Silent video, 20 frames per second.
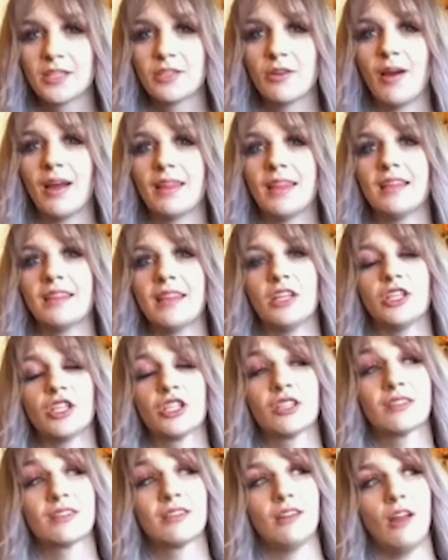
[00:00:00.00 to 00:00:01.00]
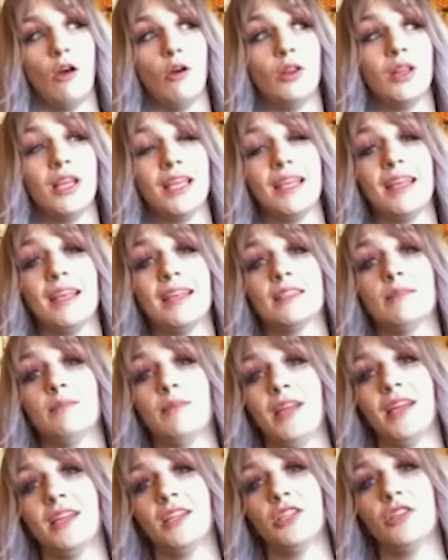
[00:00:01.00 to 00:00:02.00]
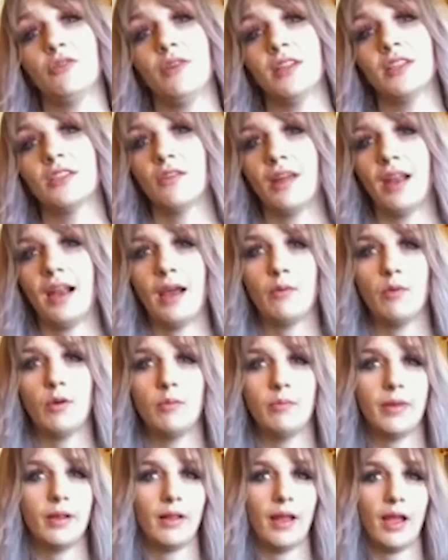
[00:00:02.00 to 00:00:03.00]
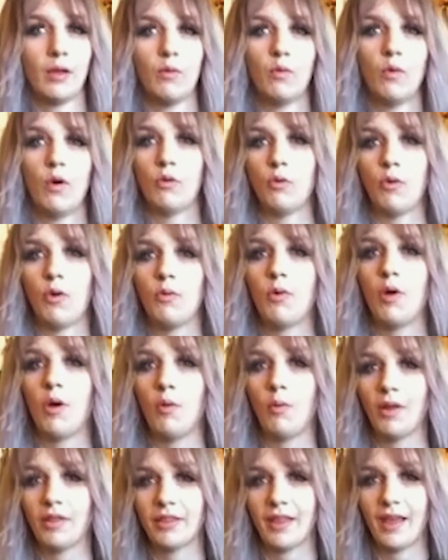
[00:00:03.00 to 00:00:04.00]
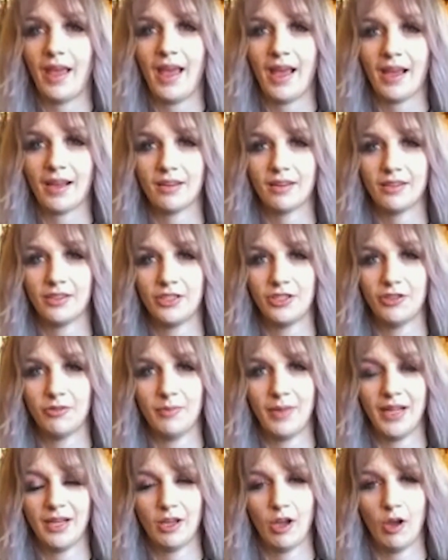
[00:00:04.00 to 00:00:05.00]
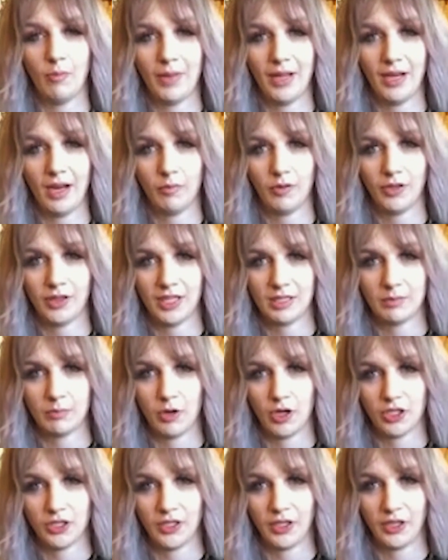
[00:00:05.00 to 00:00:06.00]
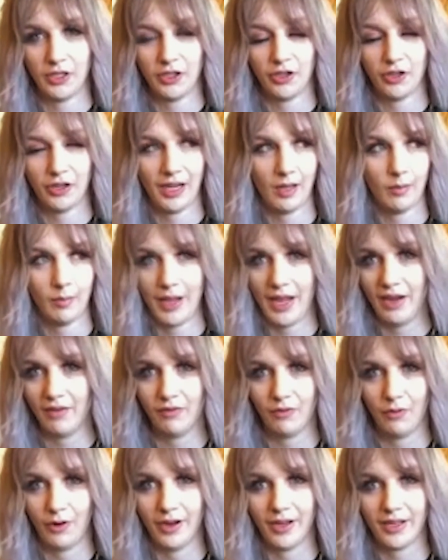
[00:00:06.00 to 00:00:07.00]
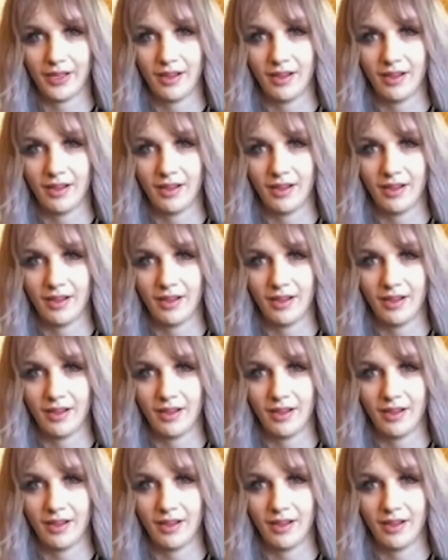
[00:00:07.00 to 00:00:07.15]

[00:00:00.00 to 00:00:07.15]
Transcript: So I think they just slowly eased me into it so that I wouldn't be like, whoa, whoa, whoa, what the heck do you mean go meet up with this person and you're getting paid for it?